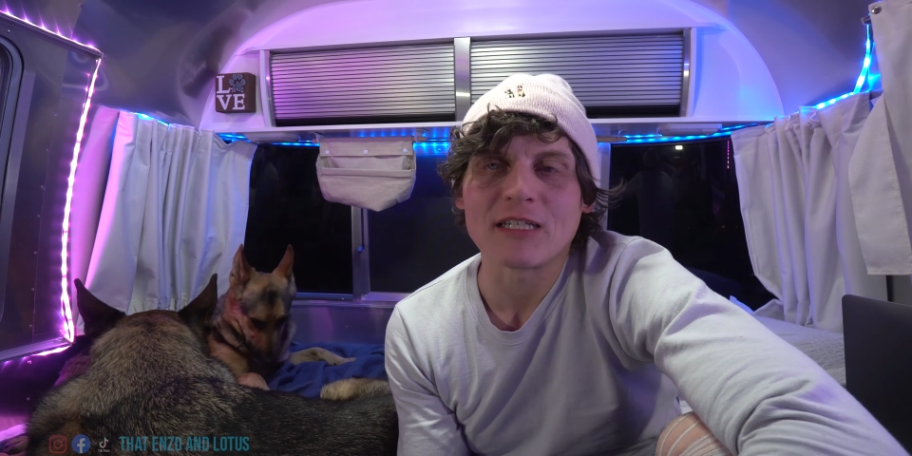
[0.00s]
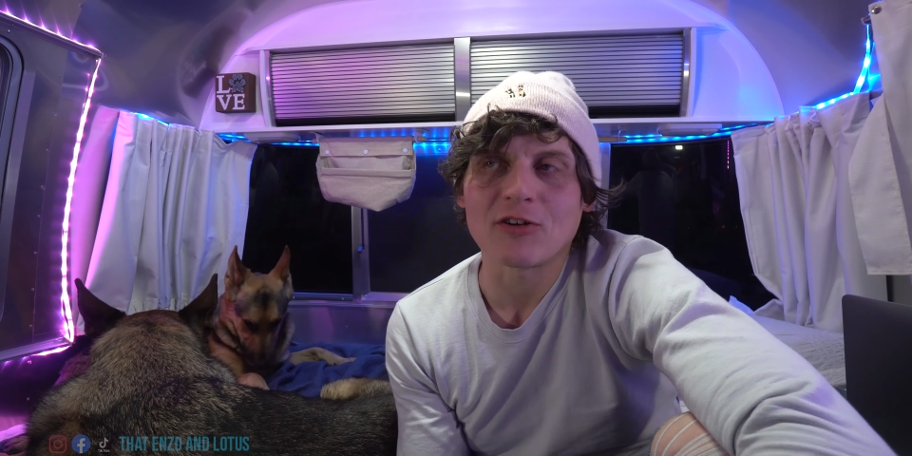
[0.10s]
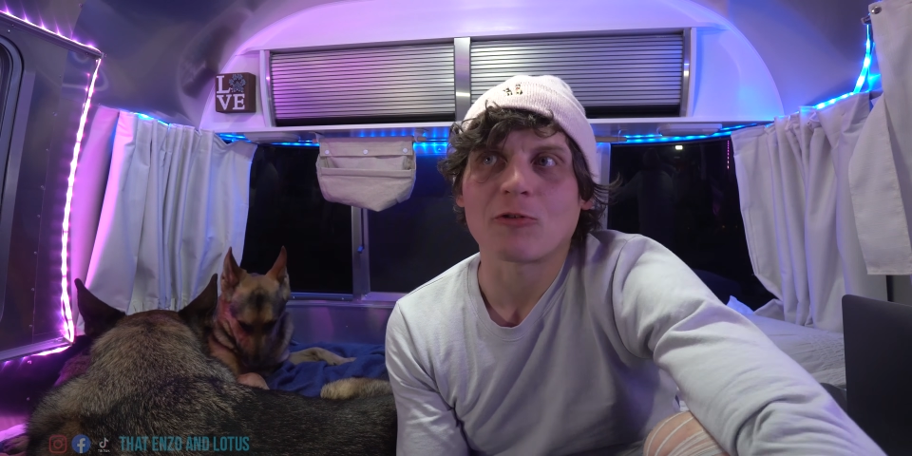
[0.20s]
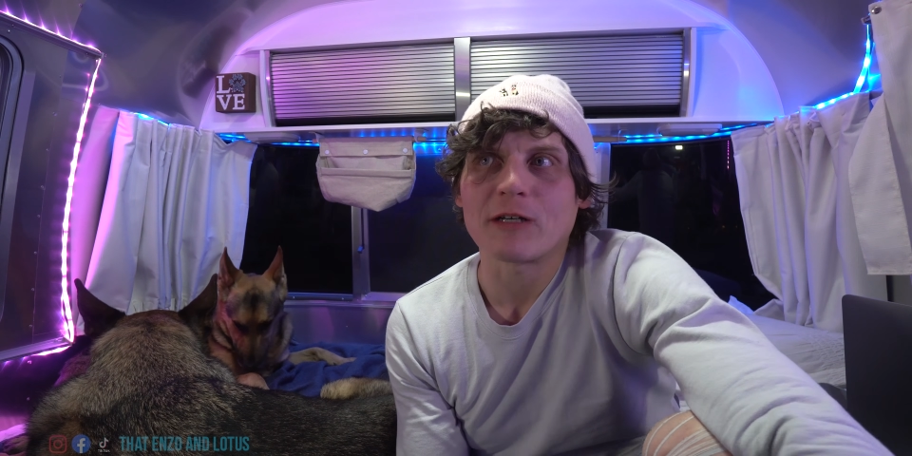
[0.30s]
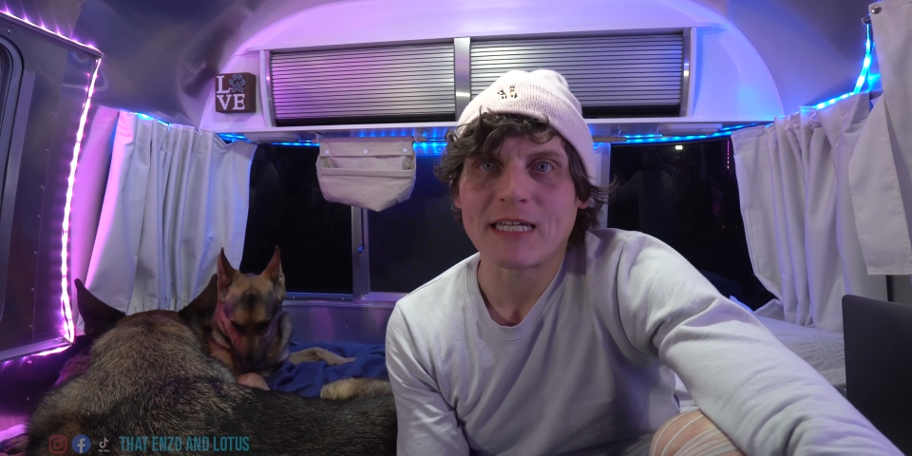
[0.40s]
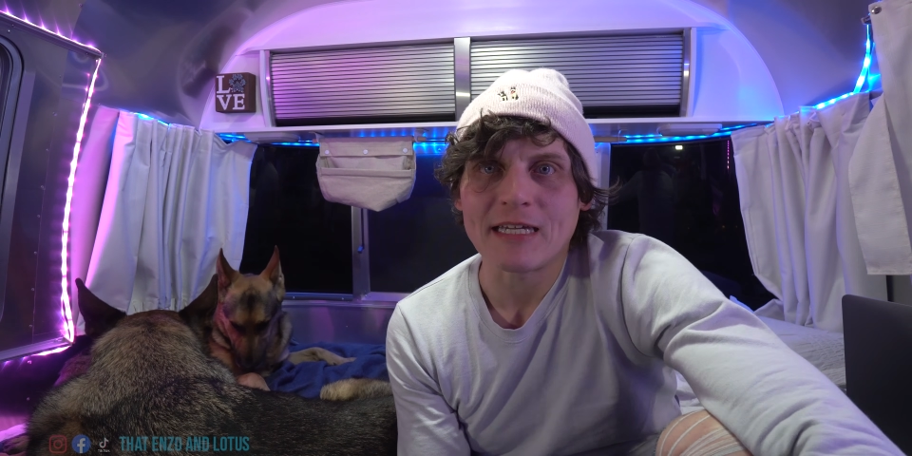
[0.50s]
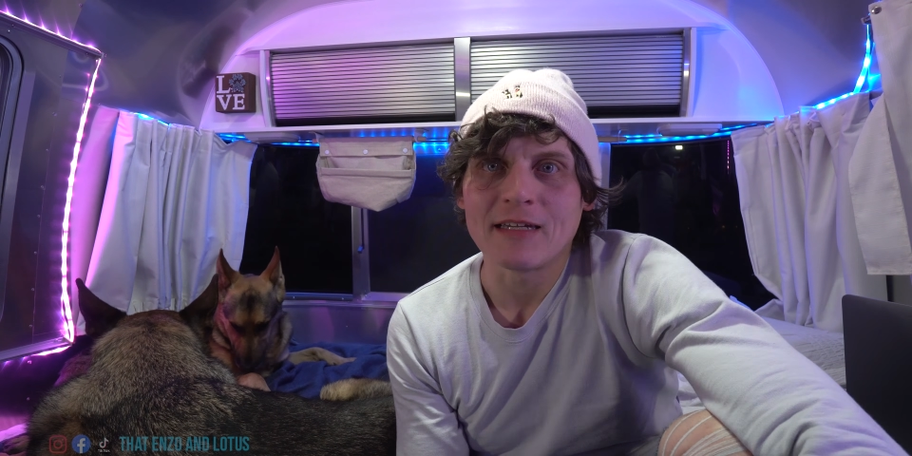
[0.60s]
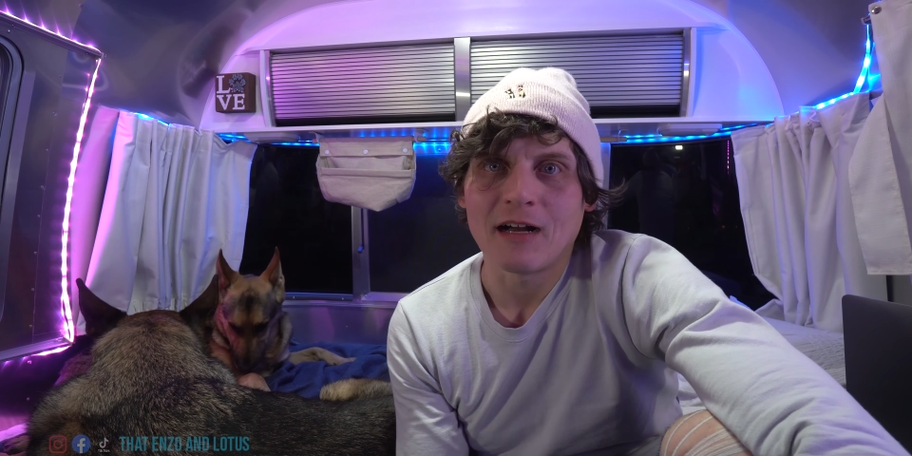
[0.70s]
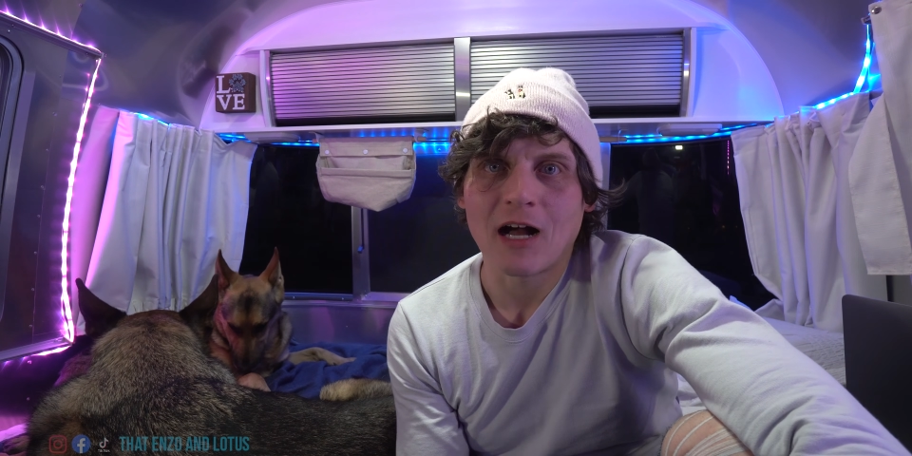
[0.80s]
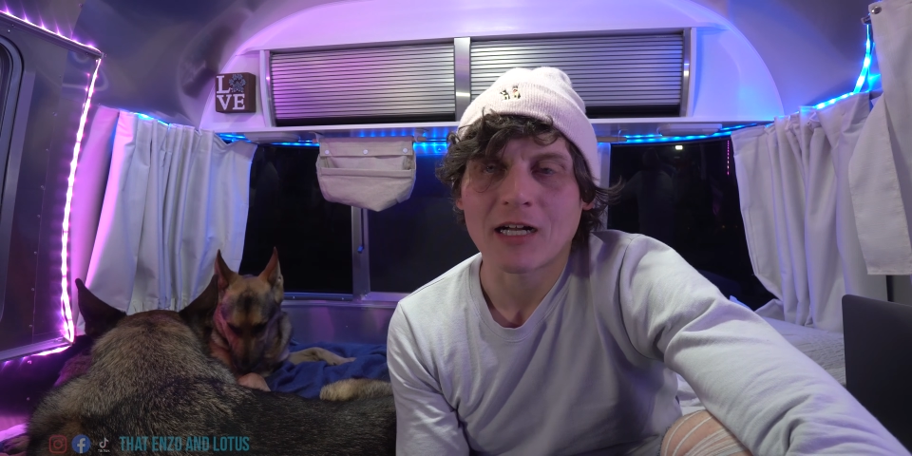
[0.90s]
is already
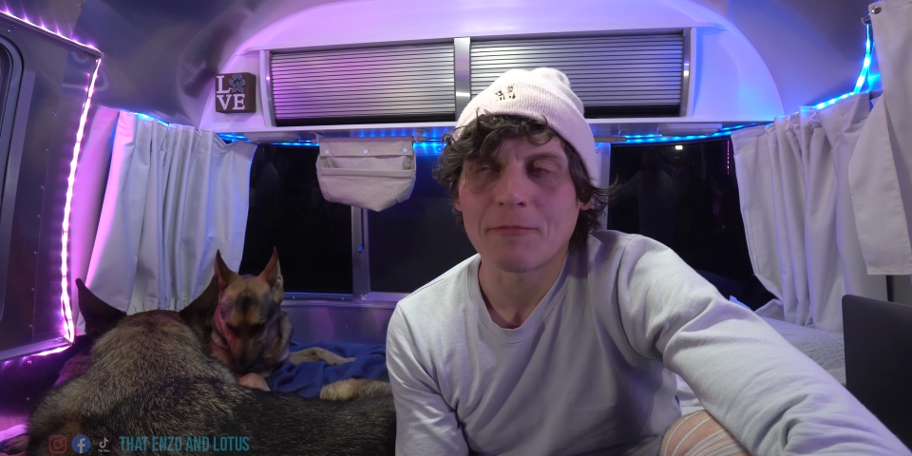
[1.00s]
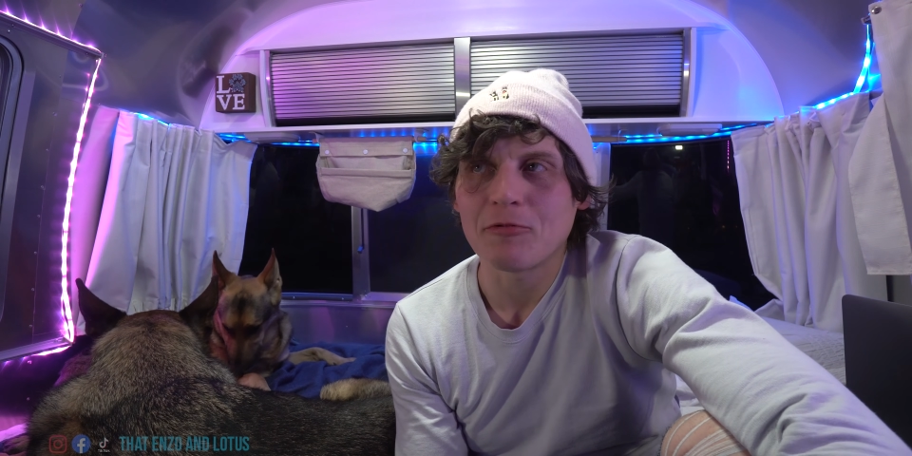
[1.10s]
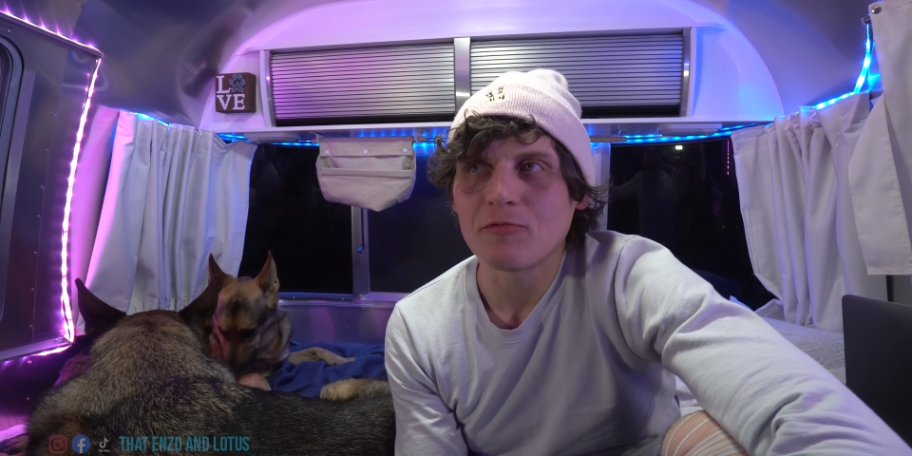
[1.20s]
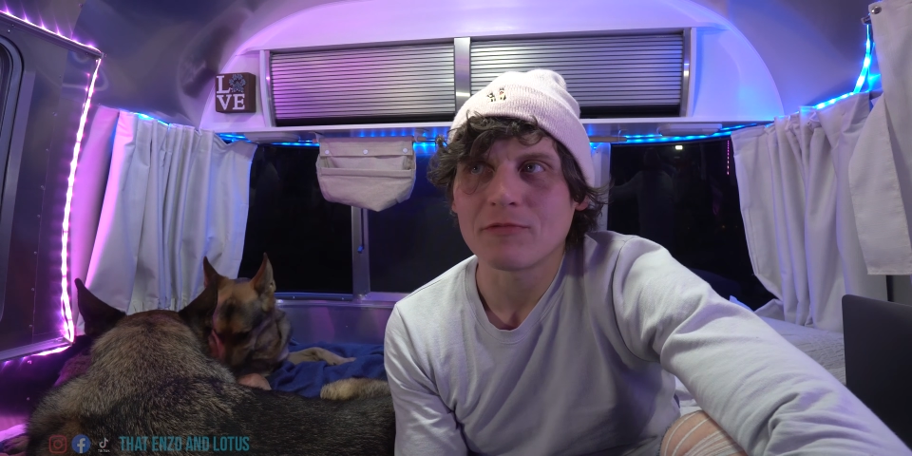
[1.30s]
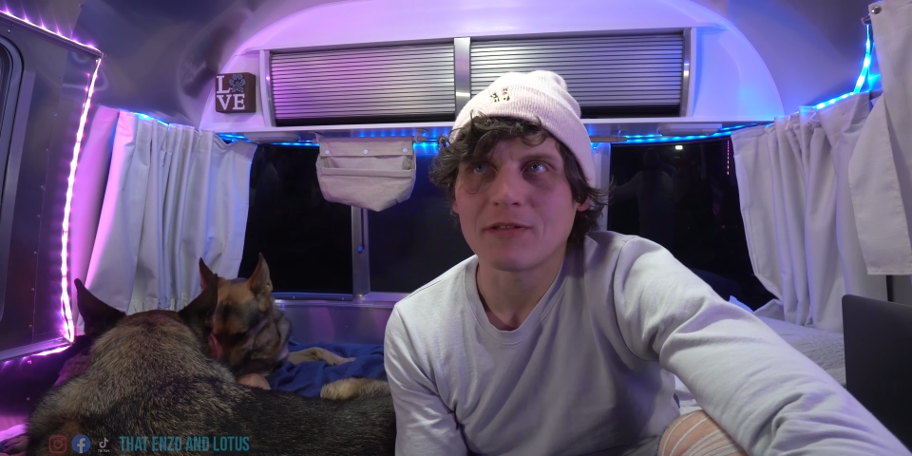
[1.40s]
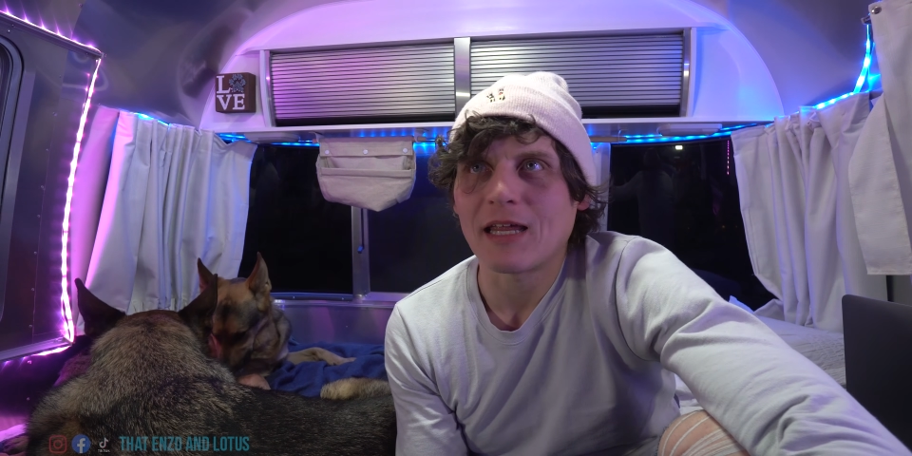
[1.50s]
a couple,